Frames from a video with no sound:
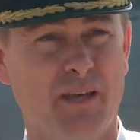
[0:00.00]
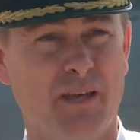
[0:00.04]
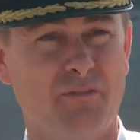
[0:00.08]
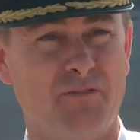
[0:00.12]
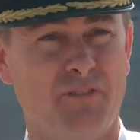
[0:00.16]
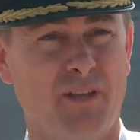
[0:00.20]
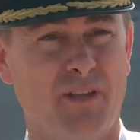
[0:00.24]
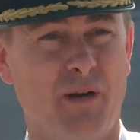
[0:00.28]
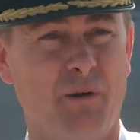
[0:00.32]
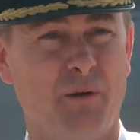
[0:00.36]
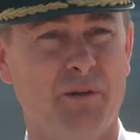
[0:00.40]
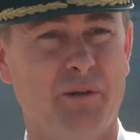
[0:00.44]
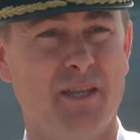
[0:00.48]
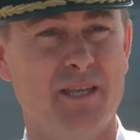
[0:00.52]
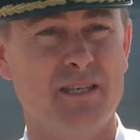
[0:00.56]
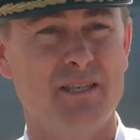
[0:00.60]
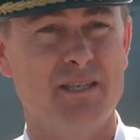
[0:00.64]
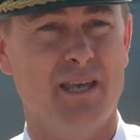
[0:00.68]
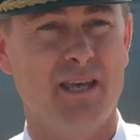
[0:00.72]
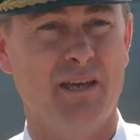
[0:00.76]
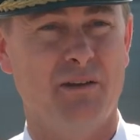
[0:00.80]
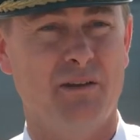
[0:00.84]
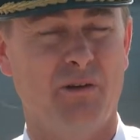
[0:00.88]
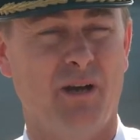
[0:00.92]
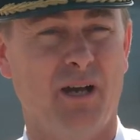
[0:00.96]
have flown
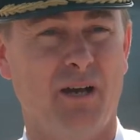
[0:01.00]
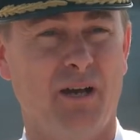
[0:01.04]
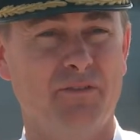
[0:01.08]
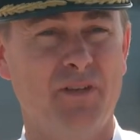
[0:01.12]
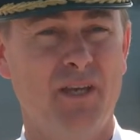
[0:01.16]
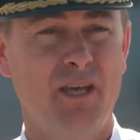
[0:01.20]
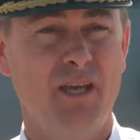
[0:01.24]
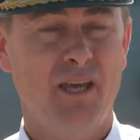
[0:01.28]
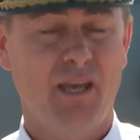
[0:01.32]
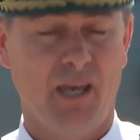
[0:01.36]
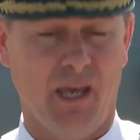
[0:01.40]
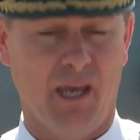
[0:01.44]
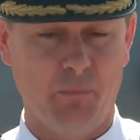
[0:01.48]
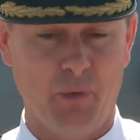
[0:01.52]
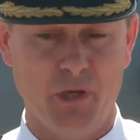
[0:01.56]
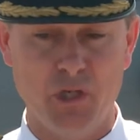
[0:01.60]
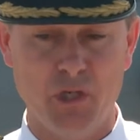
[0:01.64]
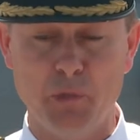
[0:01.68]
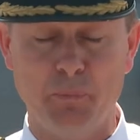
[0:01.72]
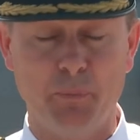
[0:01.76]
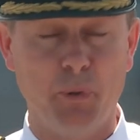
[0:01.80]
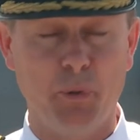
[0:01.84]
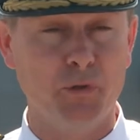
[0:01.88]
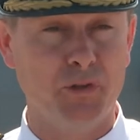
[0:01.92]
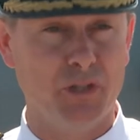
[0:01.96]
these aircraft. And when
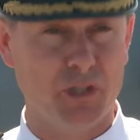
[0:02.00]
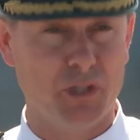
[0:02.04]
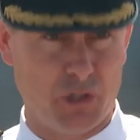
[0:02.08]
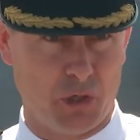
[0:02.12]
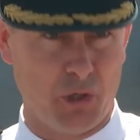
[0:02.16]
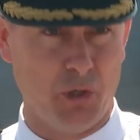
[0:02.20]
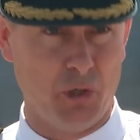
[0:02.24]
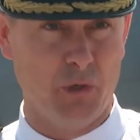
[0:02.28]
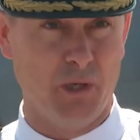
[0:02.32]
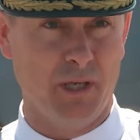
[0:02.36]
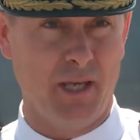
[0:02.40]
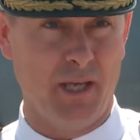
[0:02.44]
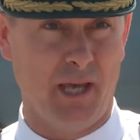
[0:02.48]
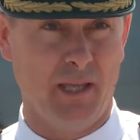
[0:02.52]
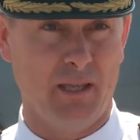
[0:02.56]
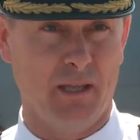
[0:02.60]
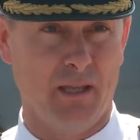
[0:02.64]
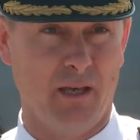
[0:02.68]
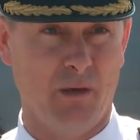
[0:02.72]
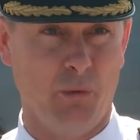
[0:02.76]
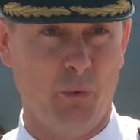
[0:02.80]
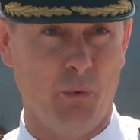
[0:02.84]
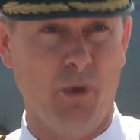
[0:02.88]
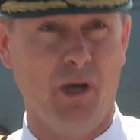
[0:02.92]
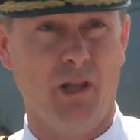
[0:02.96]
you put the two
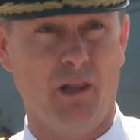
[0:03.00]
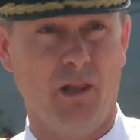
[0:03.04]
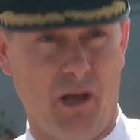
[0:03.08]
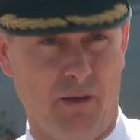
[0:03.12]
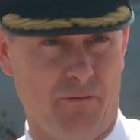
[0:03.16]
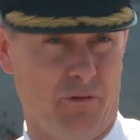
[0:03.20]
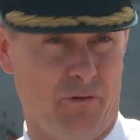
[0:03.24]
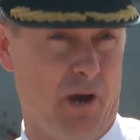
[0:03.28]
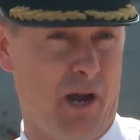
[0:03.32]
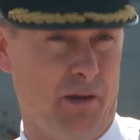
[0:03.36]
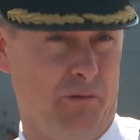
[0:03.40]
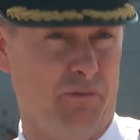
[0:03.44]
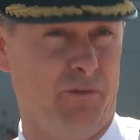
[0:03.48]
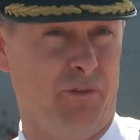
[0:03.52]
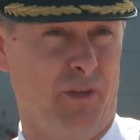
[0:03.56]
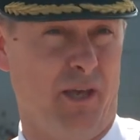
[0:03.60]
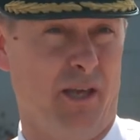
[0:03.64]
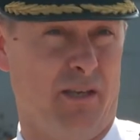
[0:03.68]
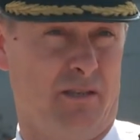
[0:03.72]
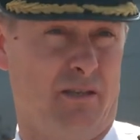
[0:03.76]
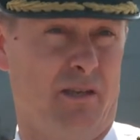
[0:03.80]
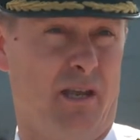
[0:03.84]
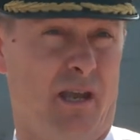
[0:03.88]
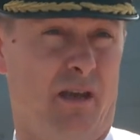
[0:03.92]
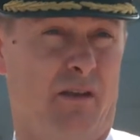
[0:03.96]
together, well over one hundred
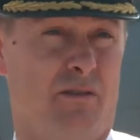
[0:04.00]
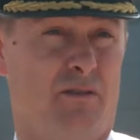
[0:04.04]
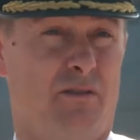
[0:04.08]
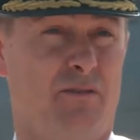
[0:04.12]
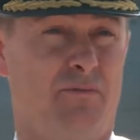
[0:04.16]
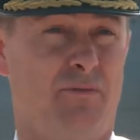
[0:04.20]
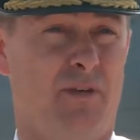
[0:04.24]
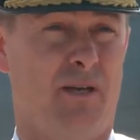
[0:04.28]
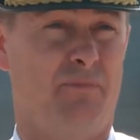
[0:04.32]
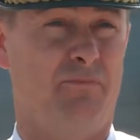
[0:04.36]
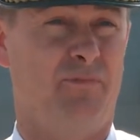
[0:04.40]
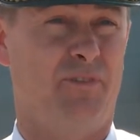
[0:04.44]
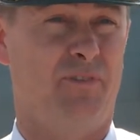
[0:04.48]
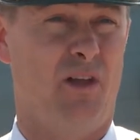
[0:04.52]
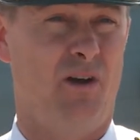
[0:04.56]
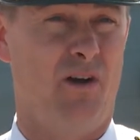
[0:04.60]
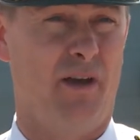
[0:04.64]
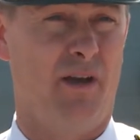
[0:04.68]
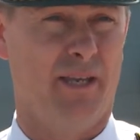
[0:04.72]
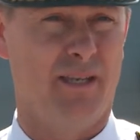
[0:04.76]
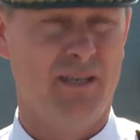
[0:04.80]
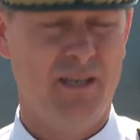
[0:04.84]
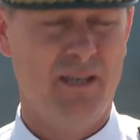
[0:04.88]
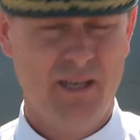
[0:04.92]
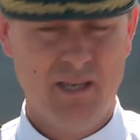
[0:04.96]
thousand hours of um,
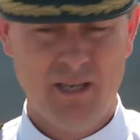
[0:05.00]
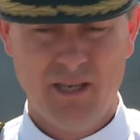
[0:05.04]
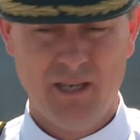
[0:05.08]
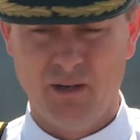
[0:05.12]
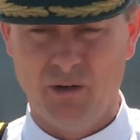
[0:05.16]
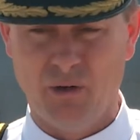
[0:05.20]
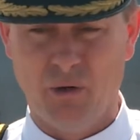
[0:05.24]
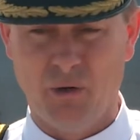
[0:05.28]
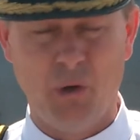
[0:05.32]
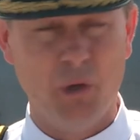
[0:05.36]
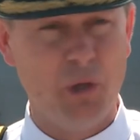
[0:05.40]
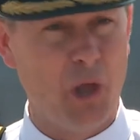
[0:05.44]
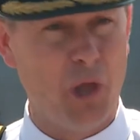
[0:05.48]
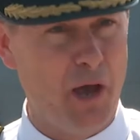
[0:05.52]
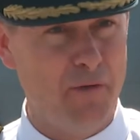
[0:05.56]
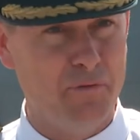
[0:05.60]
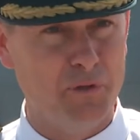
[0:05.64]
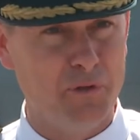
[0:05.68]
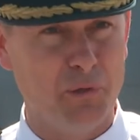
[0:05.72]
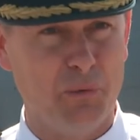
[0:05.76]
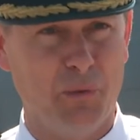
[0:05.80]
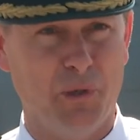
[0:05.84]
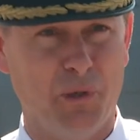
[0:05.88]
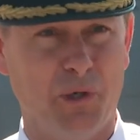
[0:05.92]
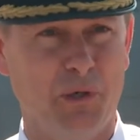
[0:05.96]
flying. All
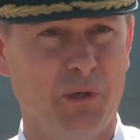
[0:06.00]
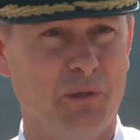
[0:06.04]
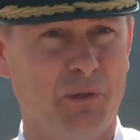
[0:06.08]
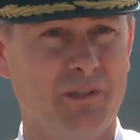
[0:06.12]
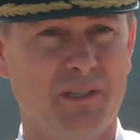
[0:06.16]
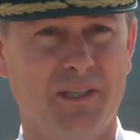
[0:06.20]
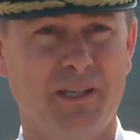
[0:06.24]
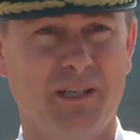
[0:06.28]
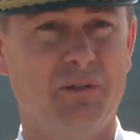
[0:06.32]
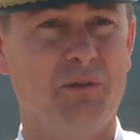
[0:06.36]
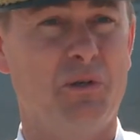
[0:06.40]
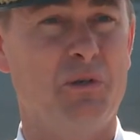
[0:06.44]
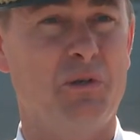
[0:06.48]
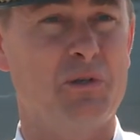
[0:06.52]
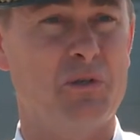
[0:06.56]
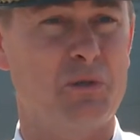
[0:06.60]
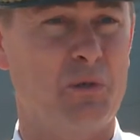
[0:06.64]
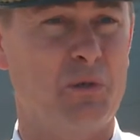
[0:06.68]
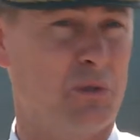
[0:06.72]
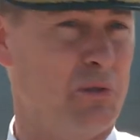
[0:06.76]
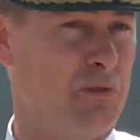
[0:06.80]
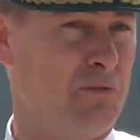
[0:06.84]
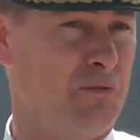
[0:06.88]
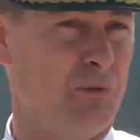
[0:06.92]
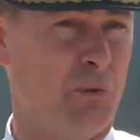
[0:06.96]
over the world, in all
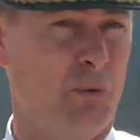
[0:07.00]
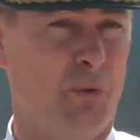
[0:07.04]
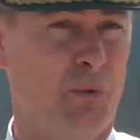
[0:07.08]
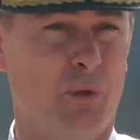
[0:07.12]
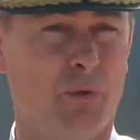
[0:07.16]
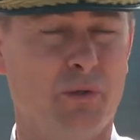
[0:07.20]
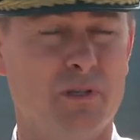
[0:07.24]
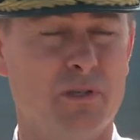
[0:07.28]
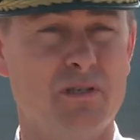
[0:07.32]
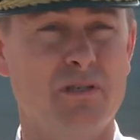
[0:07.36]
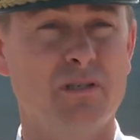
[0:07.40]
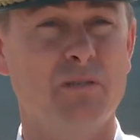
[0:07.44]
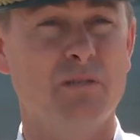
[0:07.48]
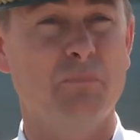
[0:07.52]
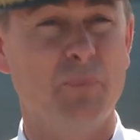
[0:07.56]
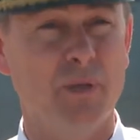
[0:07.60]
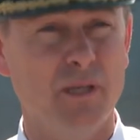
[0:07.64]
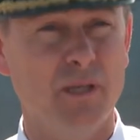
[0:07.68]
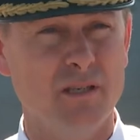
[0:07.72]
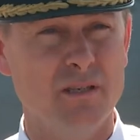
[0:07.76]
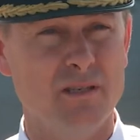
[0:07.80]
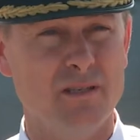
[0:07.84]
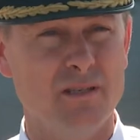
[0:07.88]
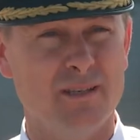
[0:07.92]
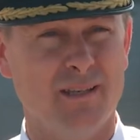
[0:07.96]
sorts of quarters, in
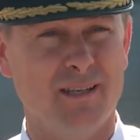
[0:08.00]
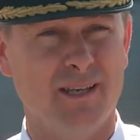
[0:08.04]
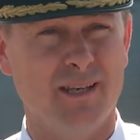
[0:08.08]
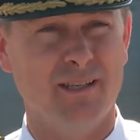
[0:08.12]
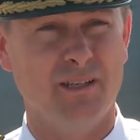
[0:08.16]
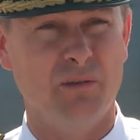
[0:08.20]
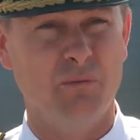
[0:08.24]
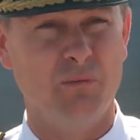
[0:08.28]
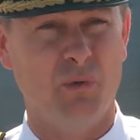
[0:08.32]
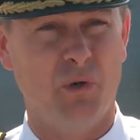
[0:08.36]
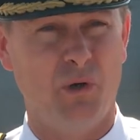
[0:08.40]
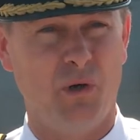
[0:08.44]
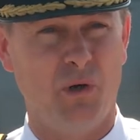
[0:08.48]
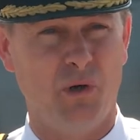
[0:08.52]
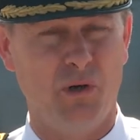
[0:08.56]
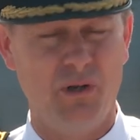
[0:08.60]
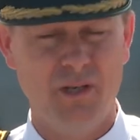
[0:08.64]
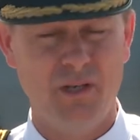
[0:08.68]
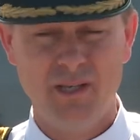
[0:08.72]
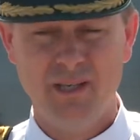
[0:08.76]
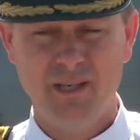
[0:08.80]
peace and in war,